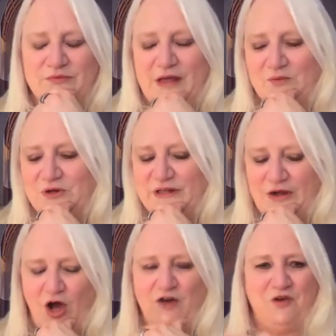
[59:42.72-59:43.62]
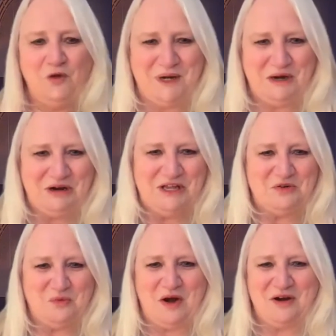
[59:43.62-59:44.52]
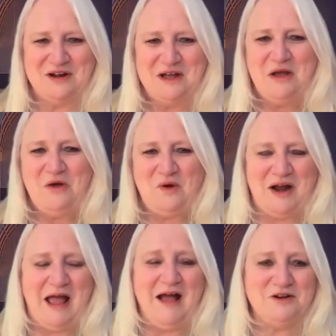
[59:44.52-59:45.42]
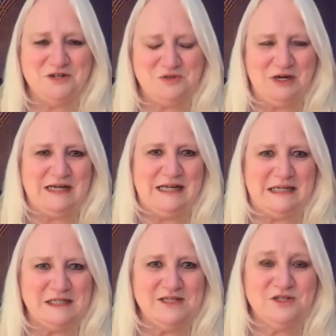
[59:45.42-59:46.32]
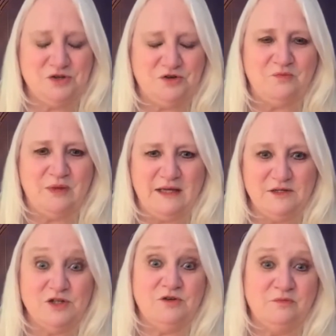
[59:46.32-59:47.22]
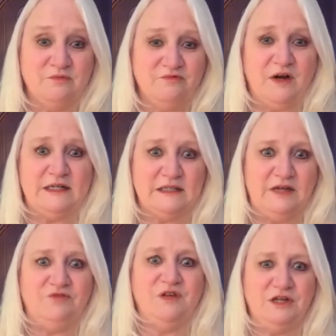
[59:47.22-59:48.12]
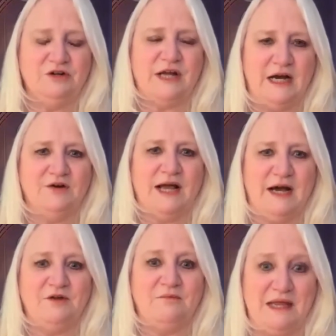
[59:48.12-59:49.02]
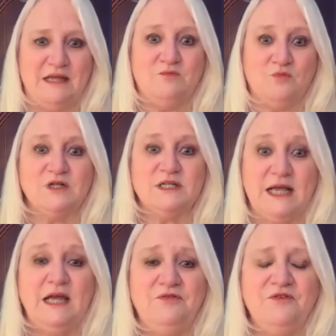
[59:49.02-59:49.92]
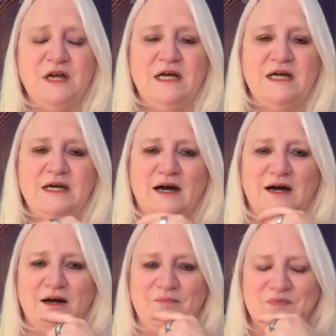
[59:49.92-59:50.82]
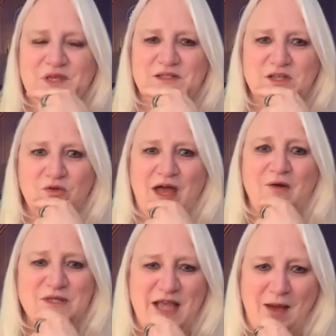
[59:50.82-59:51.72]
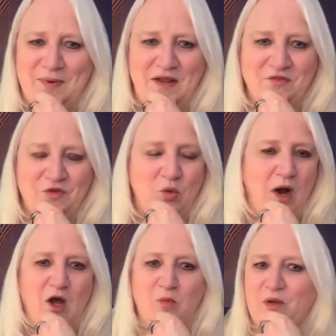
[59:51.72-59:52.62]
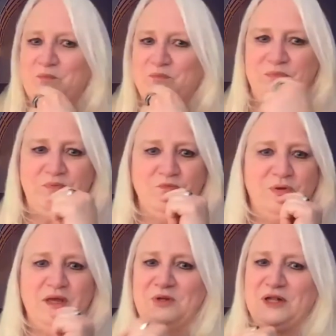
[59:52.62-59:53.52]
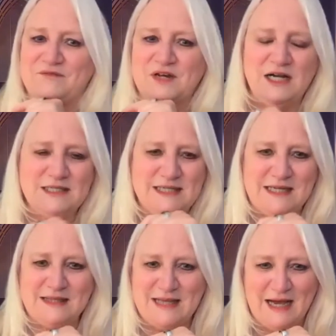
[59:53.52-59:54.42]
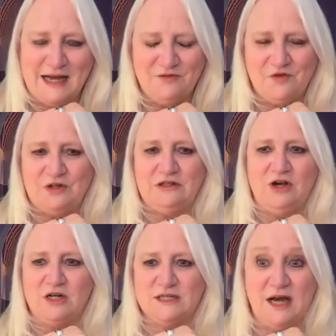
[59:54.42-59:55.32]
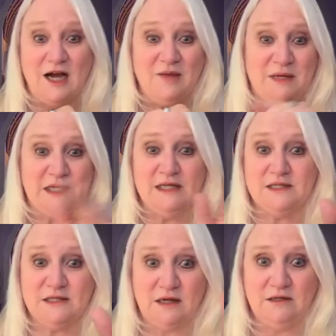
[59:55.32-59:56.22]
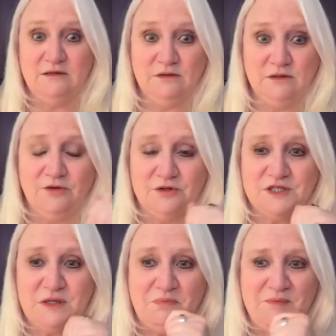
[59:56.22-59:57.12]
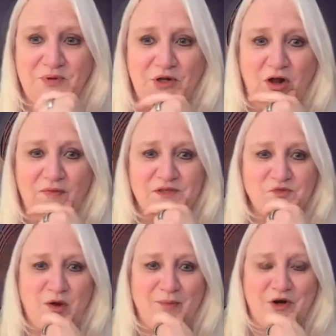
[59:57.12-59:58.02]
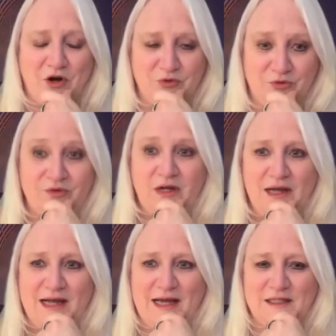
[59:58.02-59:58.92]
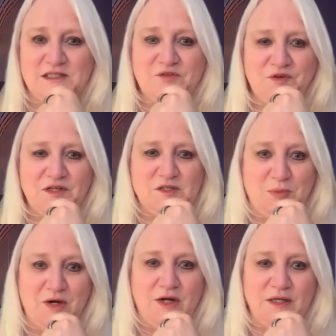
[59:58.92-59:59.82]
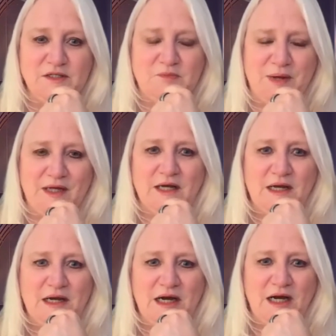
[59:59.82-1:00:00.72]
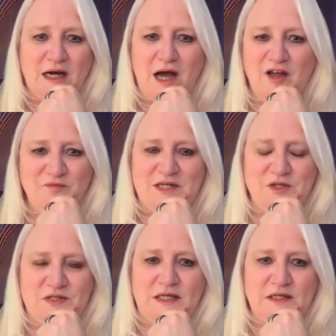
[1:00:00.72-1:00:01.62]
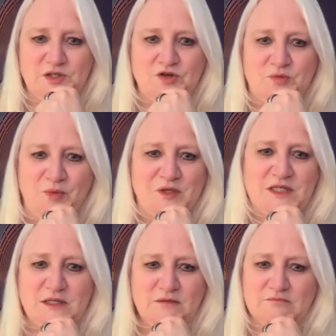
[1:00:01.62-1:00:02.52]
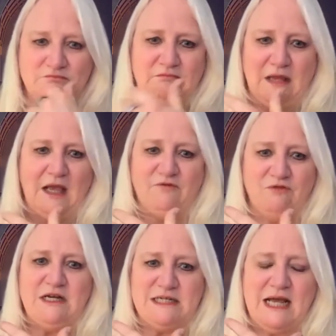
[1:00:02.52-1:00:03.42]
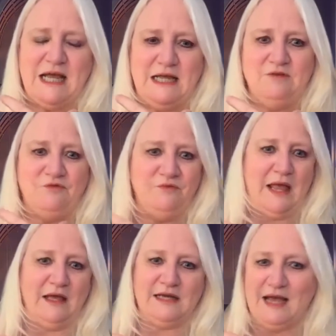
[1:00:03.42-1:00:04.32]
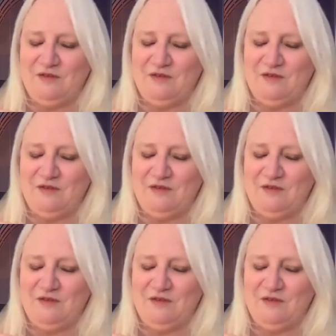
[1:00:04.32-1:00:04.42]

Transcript: really awful period where hackers were getting into Zoom, and Zoom finally figured out how to make it more safe. And so that was happening for a while, but people have not seen that for a long time, unless, there's some people on this webinar who had a different experience. But I've been using Zoom almost every day and having